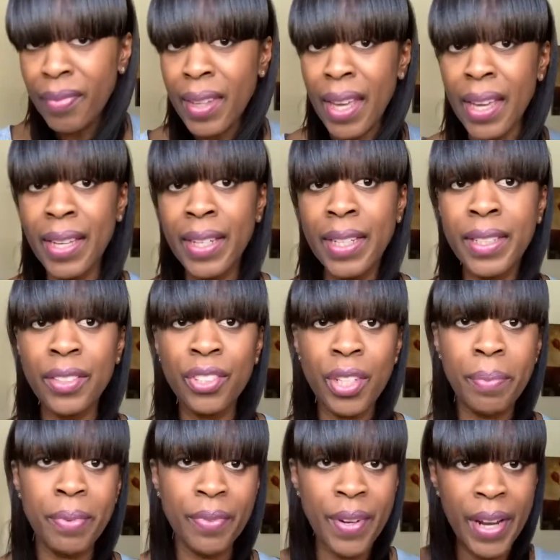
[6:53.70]
again, the shape
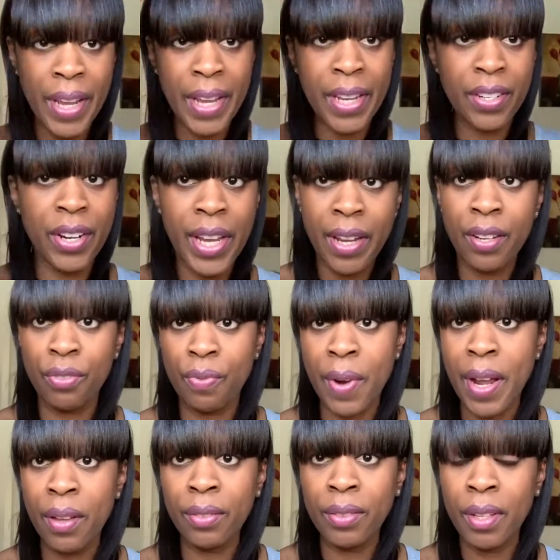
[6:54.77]
of your head is
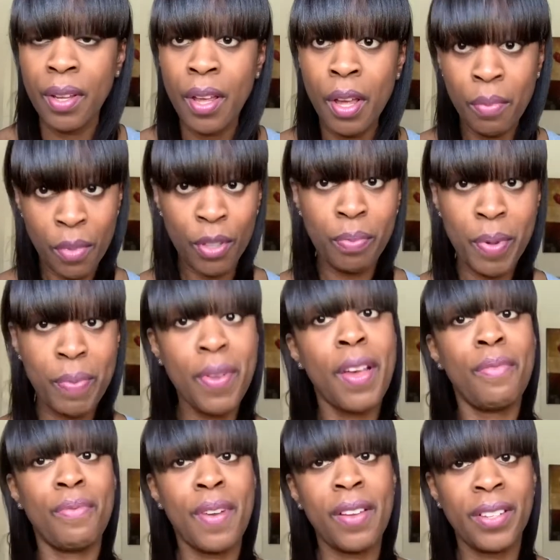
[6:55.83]
round. Most people have
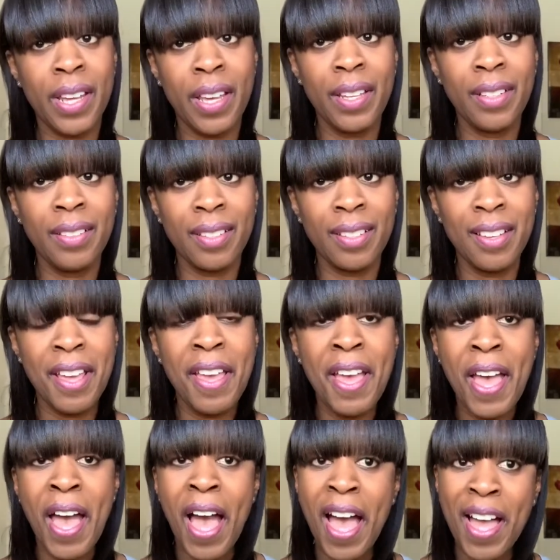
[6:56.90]
round heads.
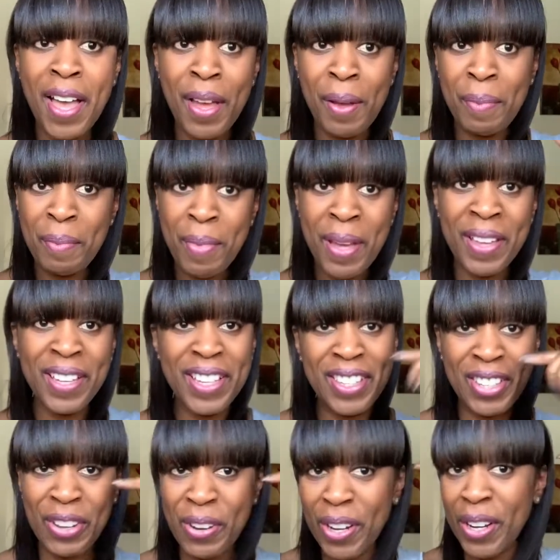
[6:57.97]
It's
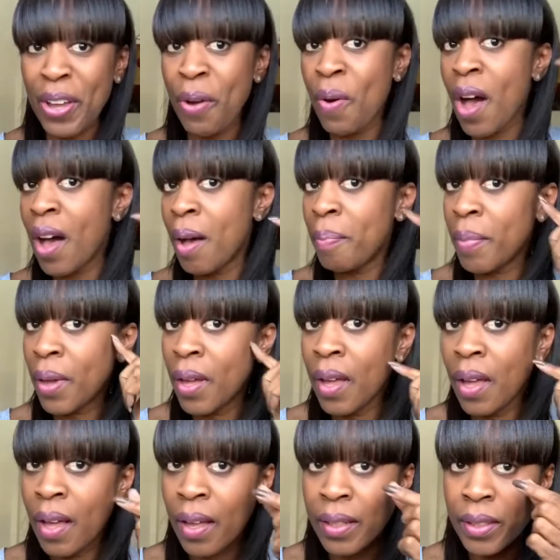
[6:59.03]
gonna go up
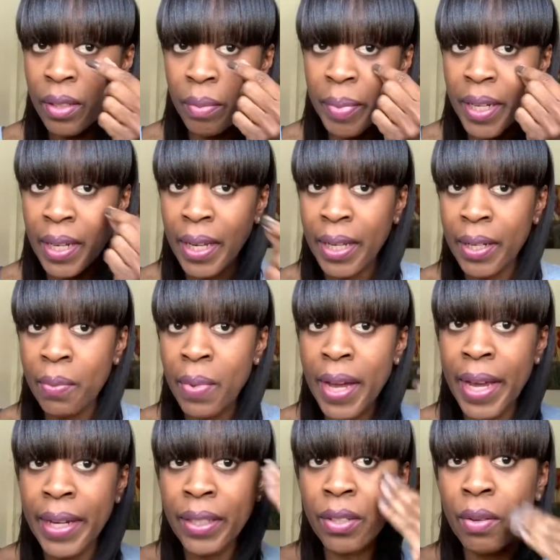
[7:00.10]
a little bit
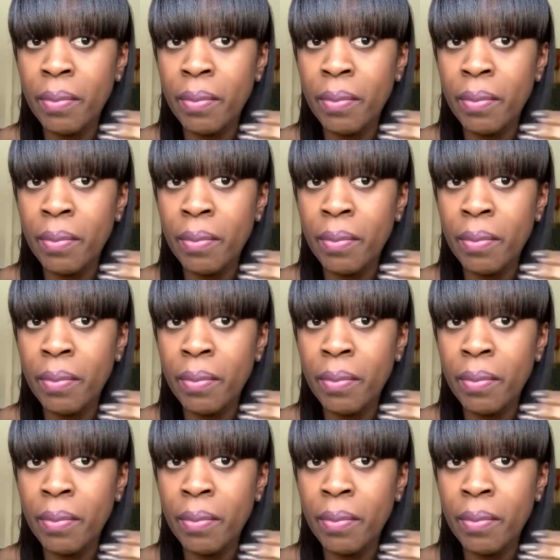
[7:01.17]
anyway. Don't